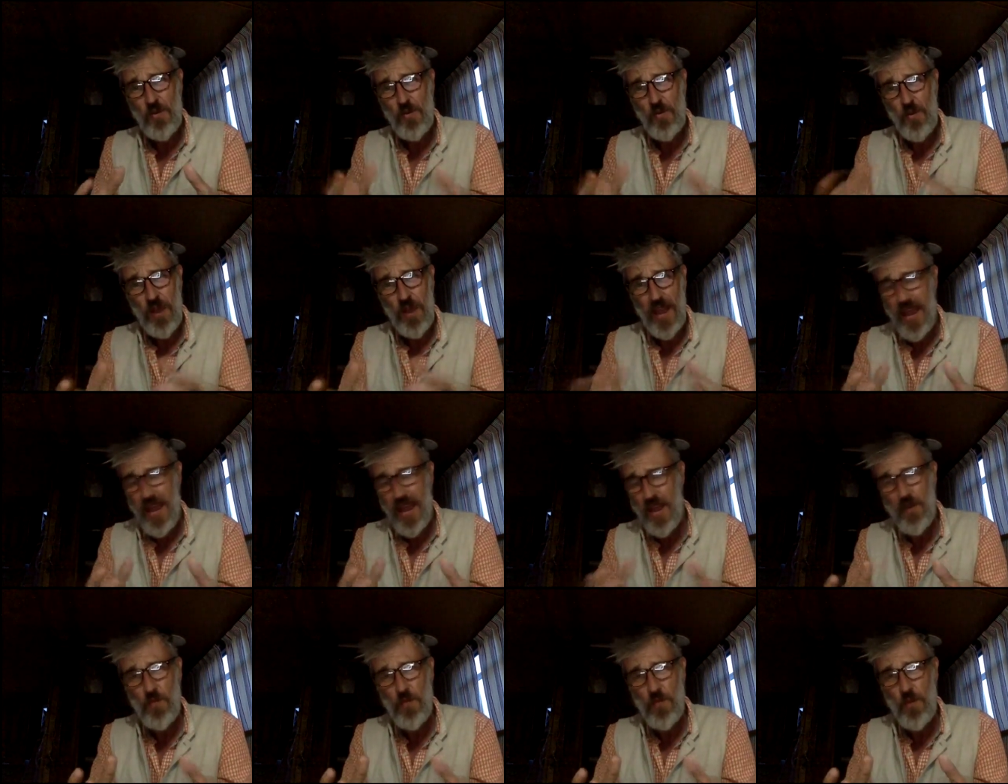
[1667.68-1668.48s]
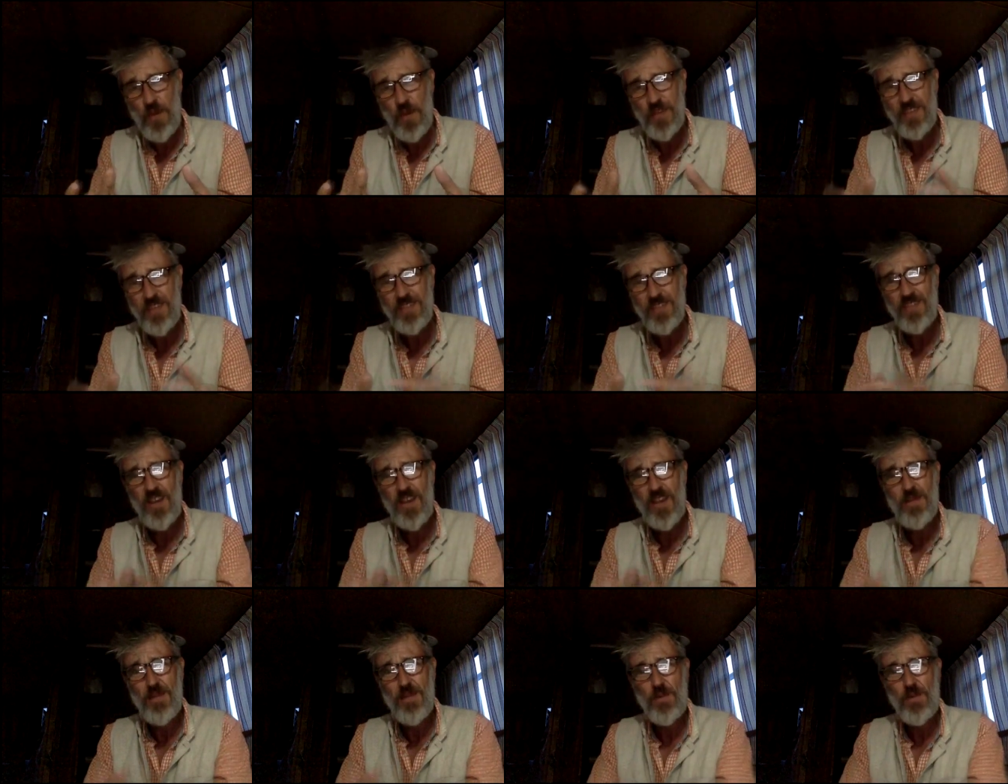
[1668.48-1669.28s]
how and when this
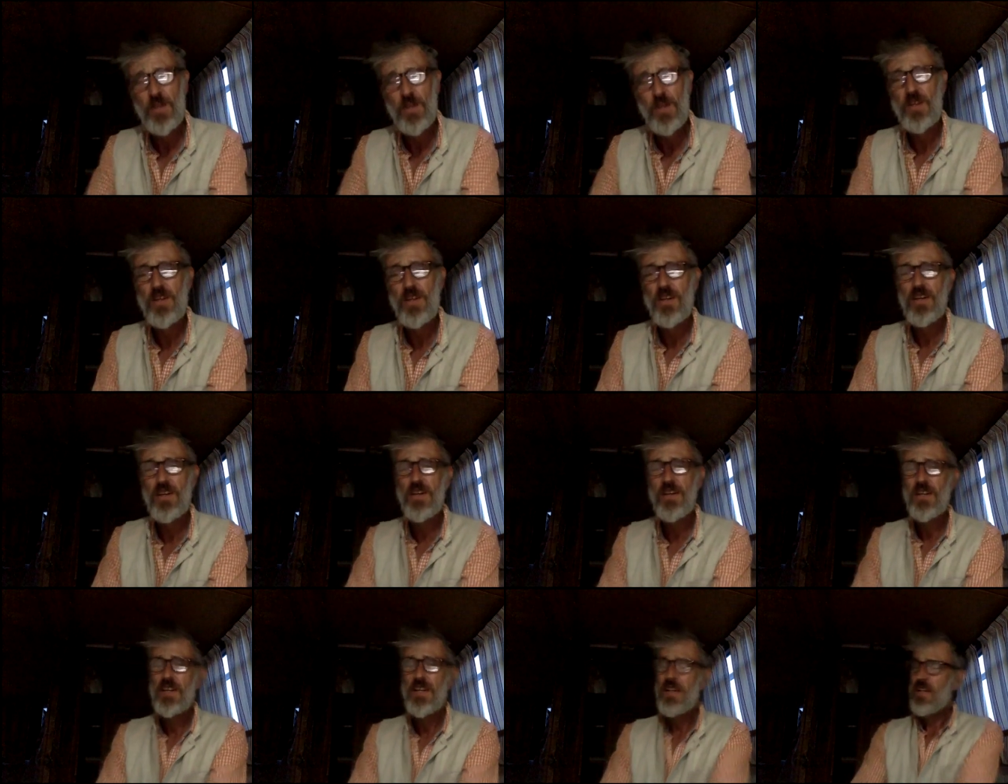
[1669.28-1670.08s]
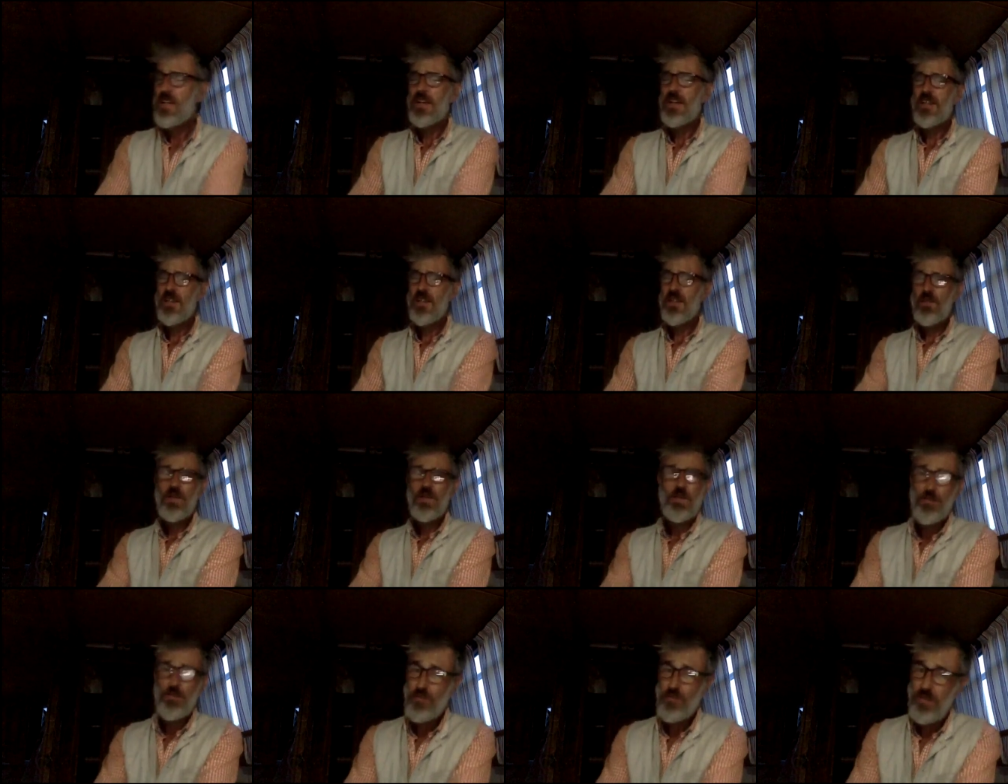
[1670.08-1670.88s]
timing will occur. And now I
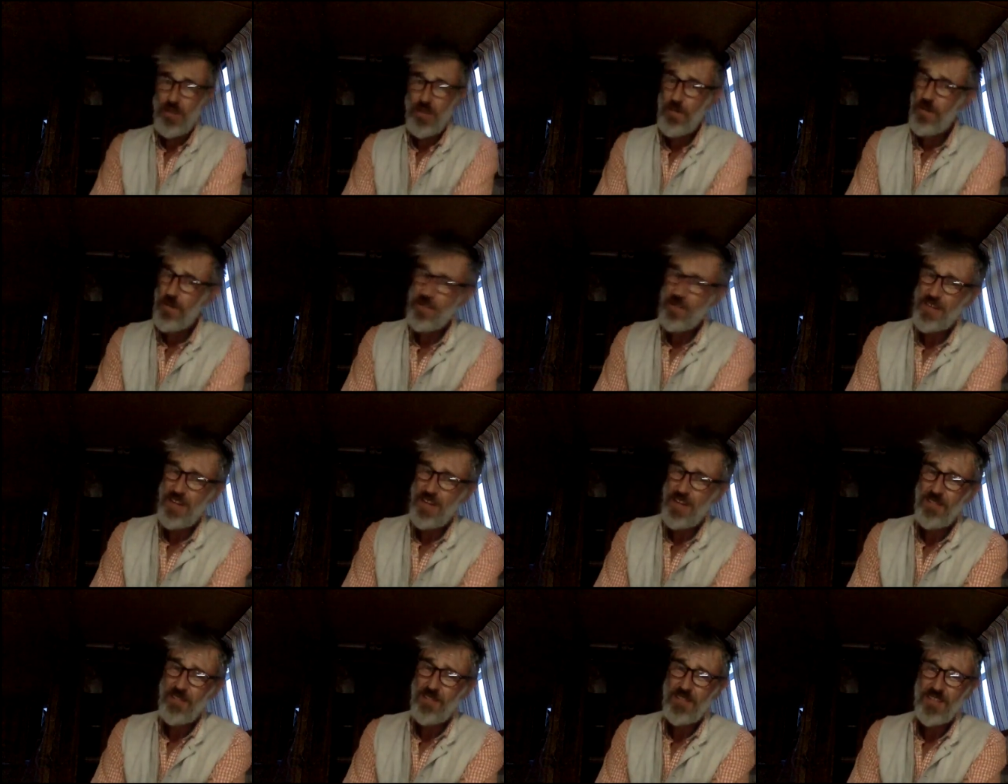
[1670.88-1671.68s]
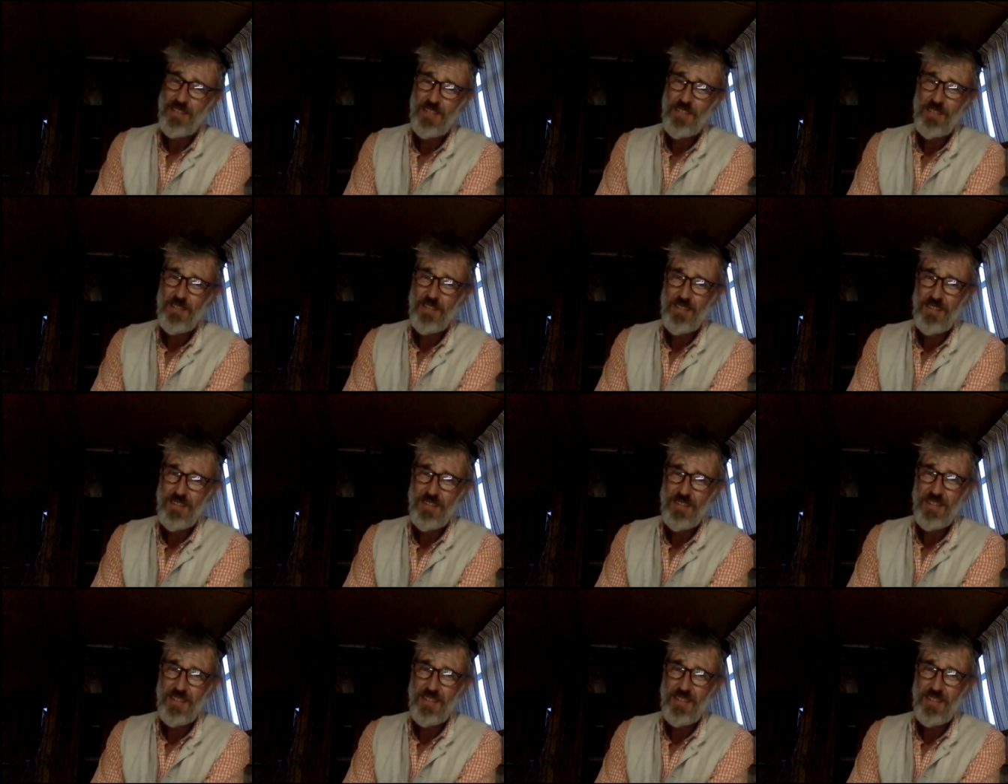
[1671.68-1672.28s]
can pretty much guarantee you that